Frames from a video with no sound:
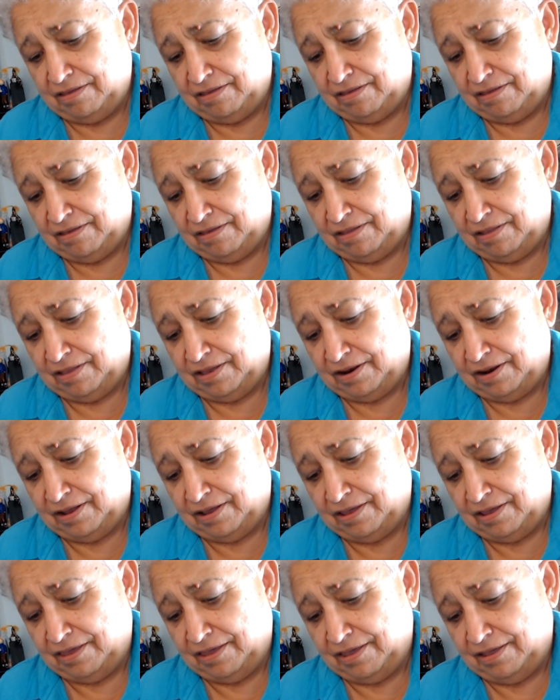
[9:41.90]
And then
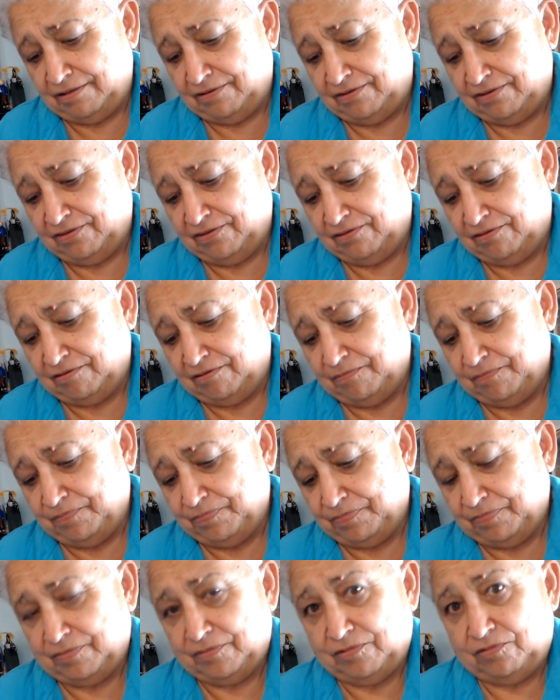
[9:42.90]
I just
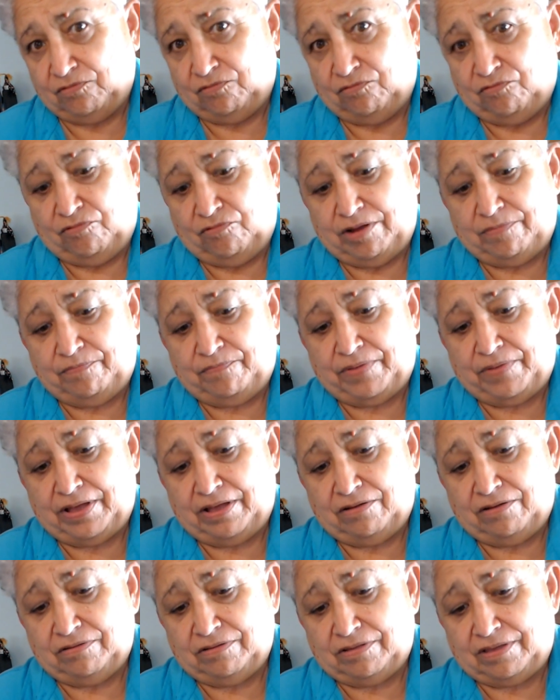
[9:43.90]
rip
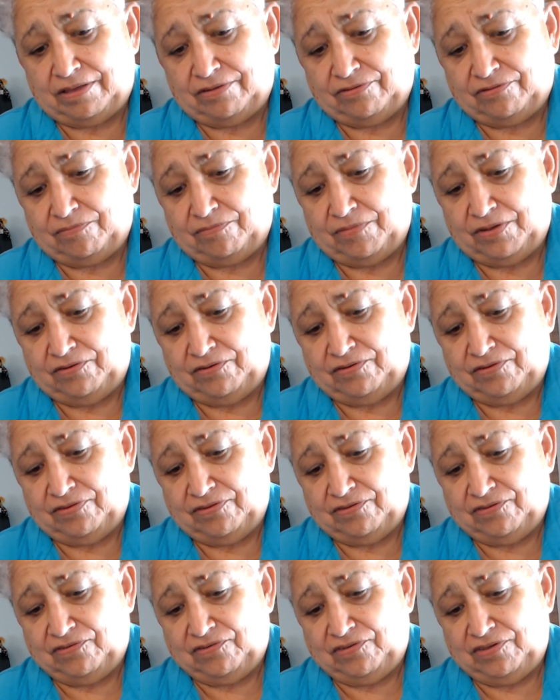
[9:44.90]
out as much of
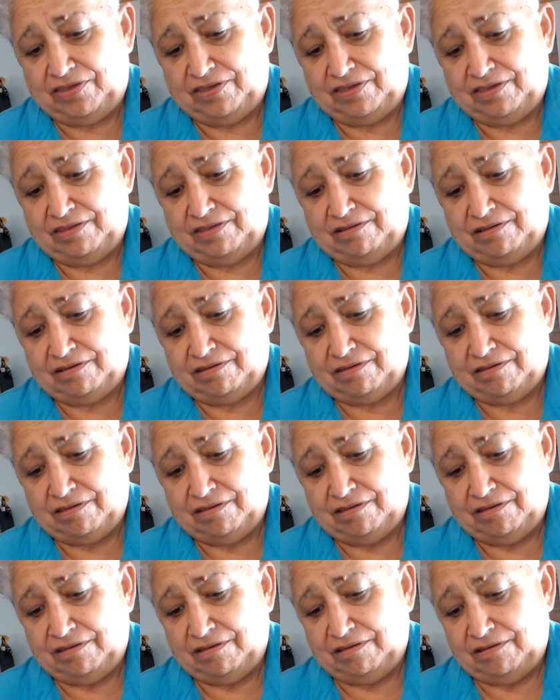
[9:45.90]
the seed
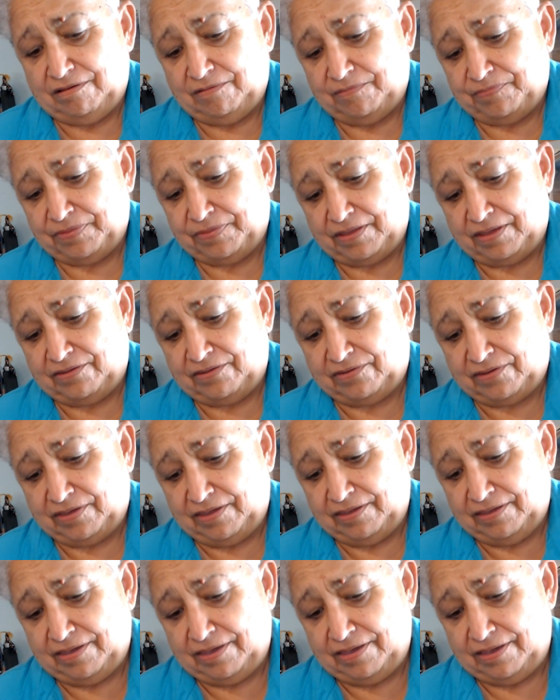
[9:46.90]
as I
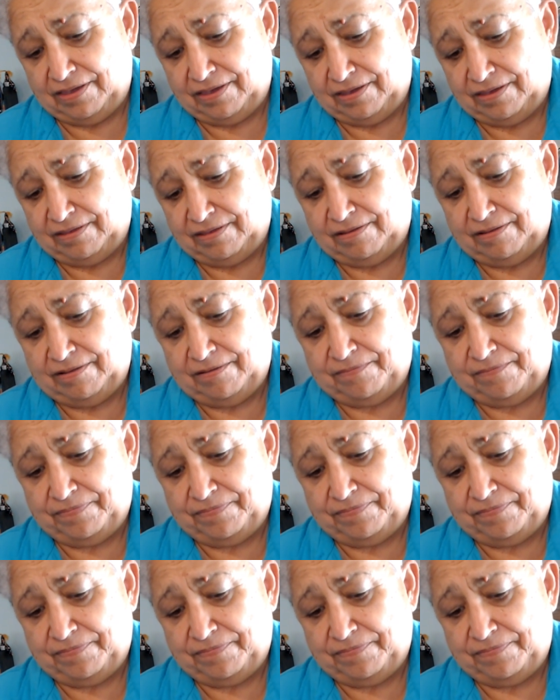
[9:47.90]
can